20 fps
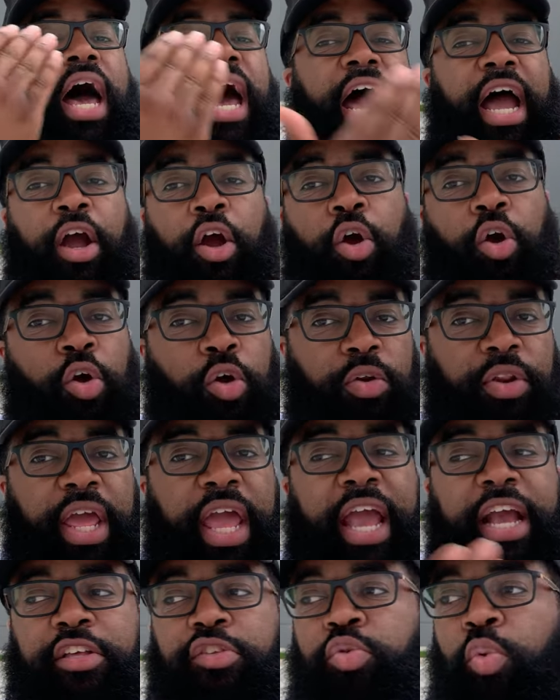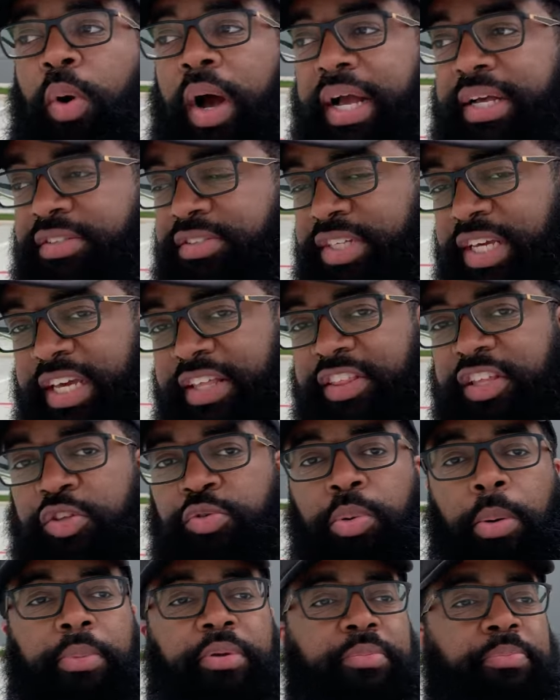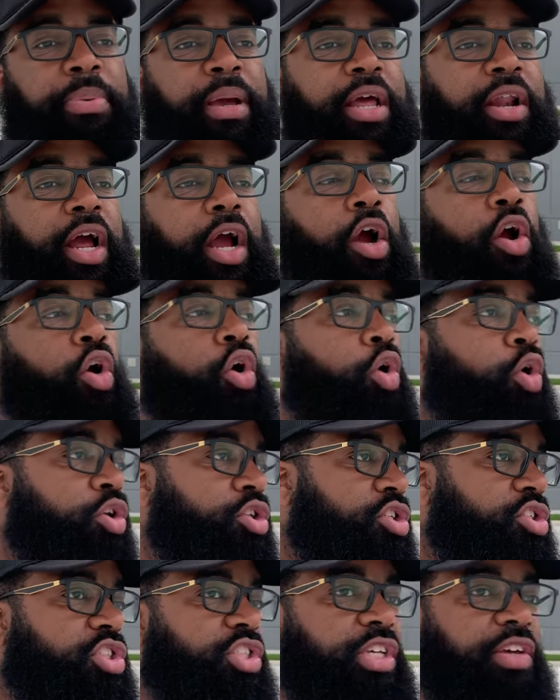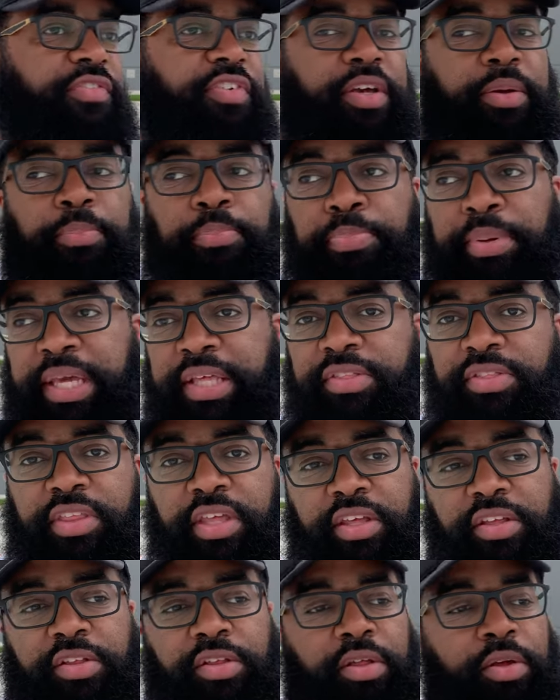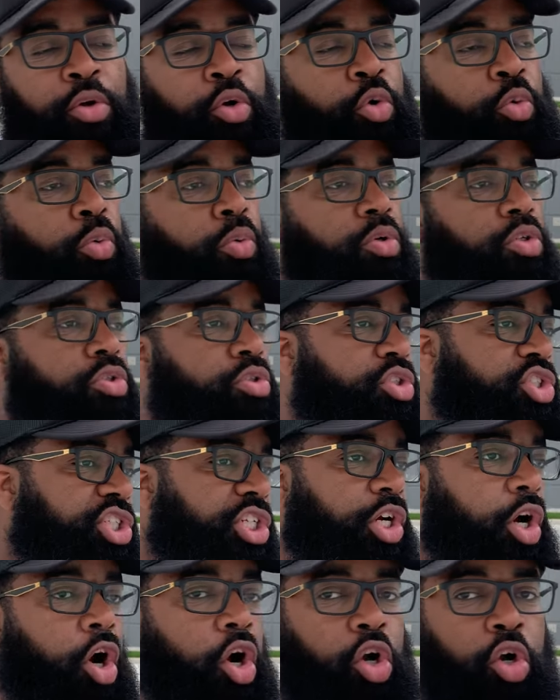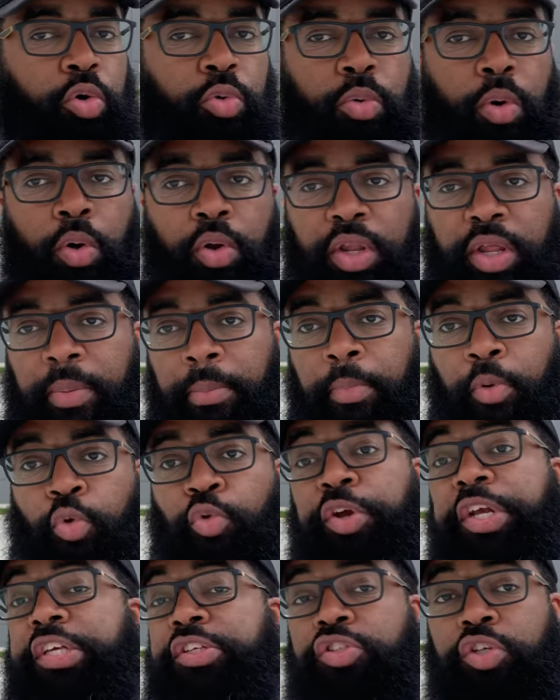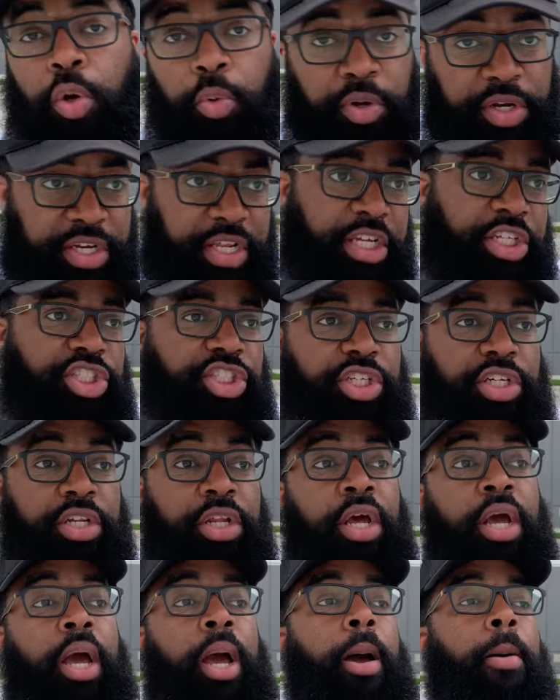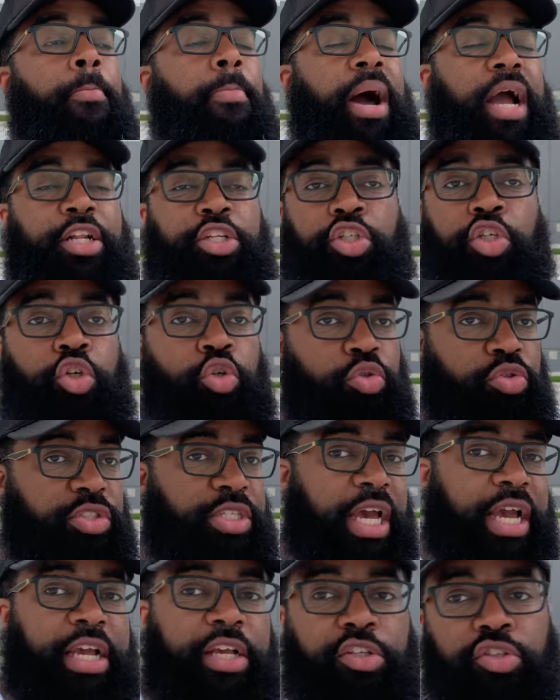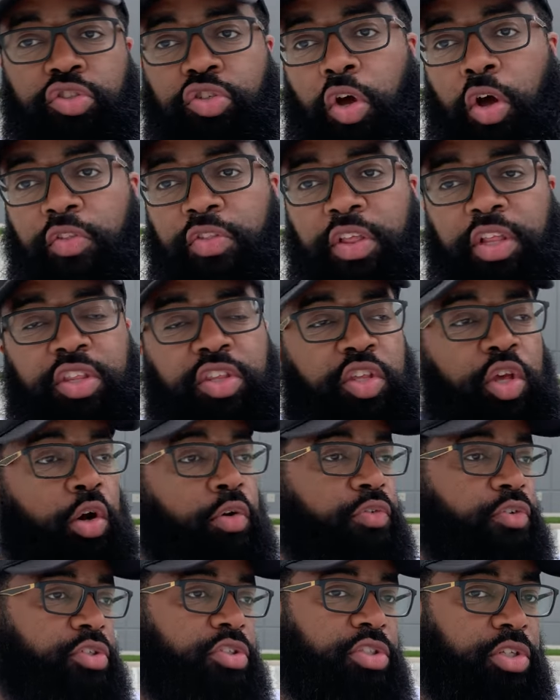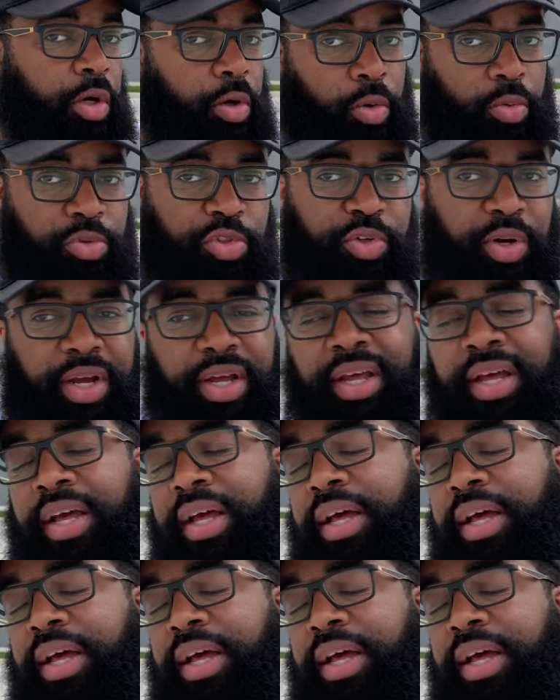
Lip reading: I heard X, Y, and Z, this one was better. I heard the Civic beat the GR Corolla Marizo edition by 2 seconds on the Silverstone track.